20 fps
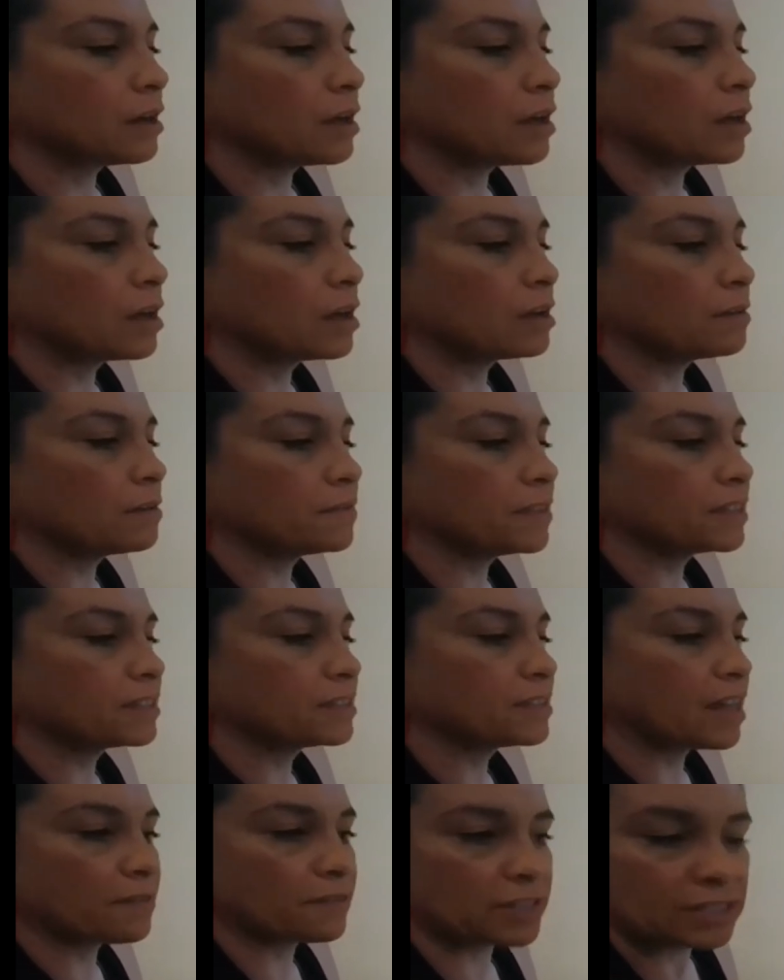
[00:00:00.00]
of the
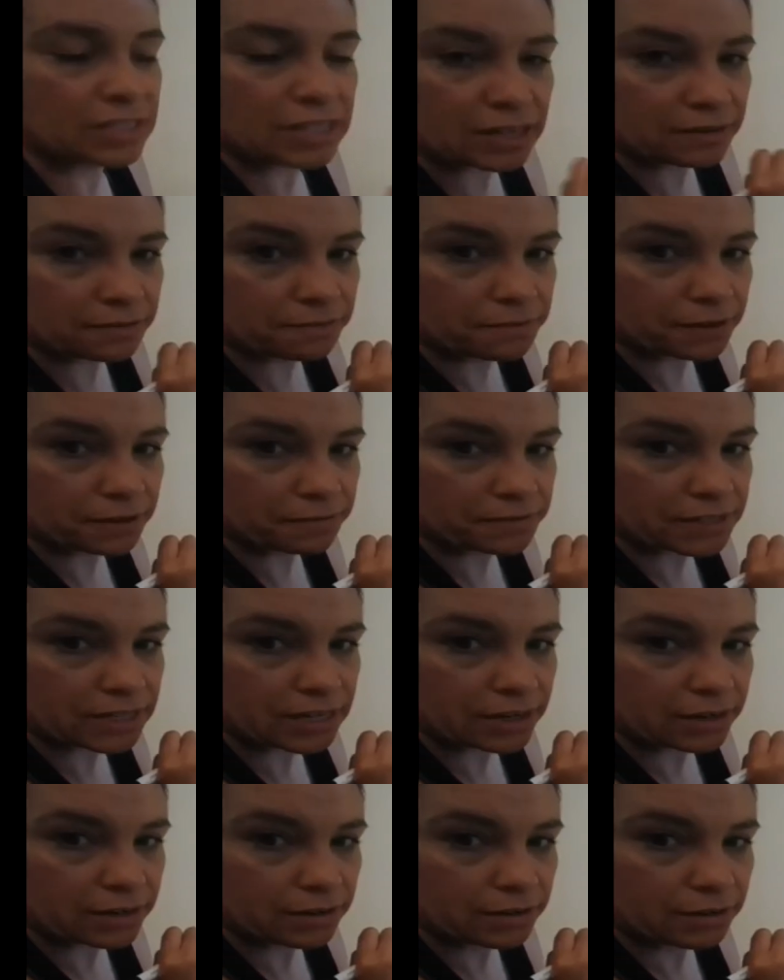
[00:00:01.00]

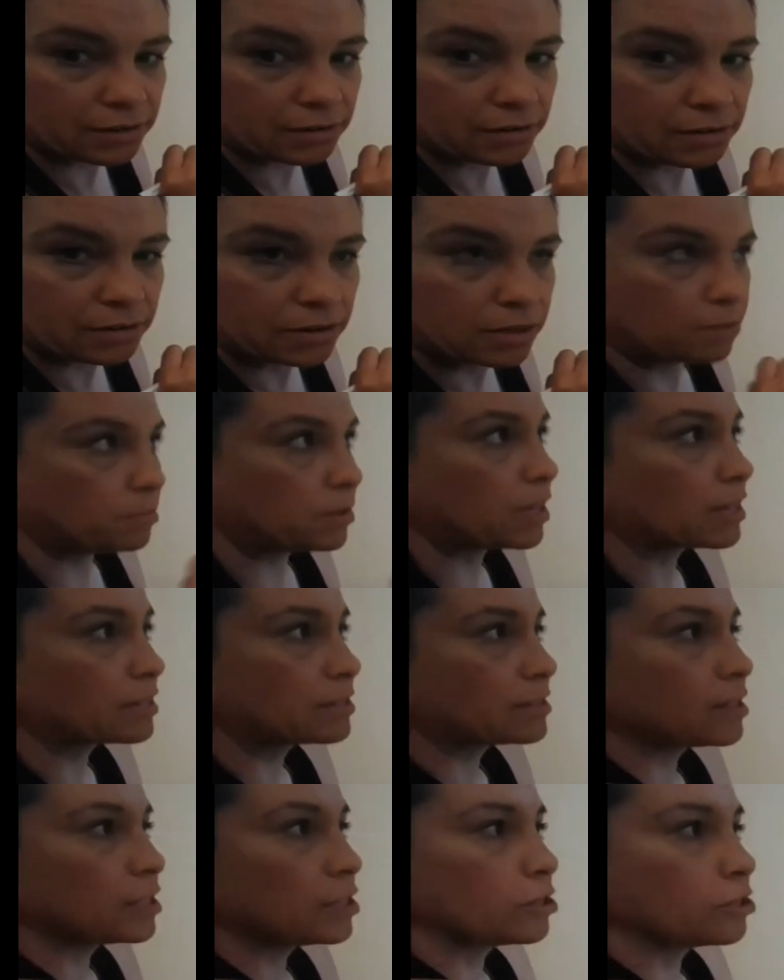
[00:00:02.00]
$1,750 because
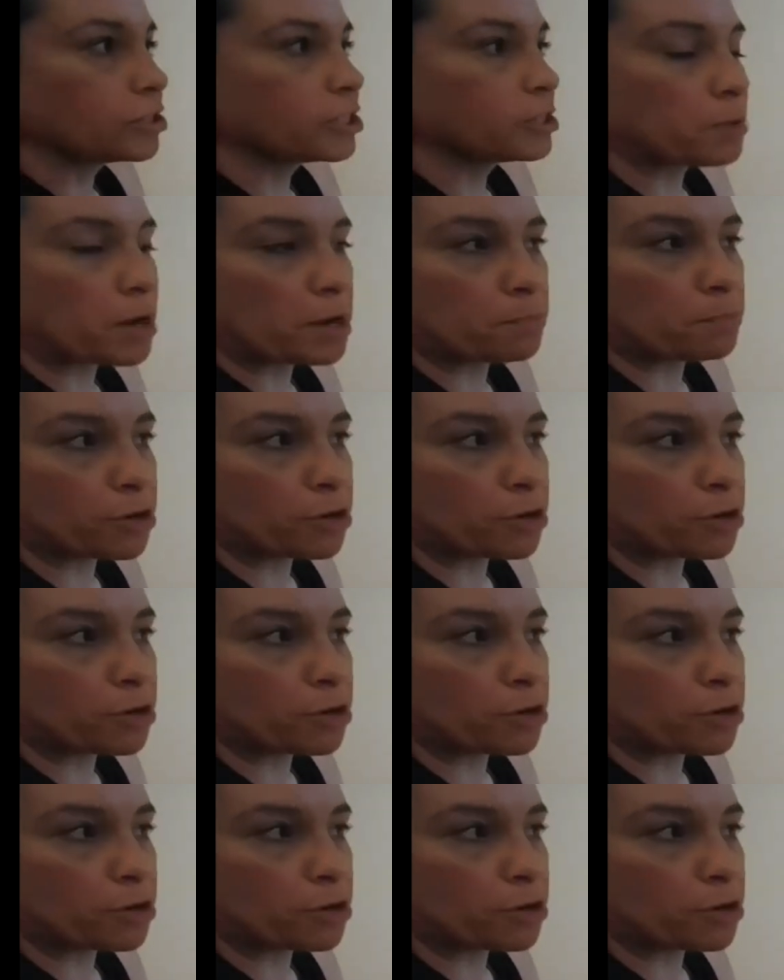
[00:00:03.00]
the yield spread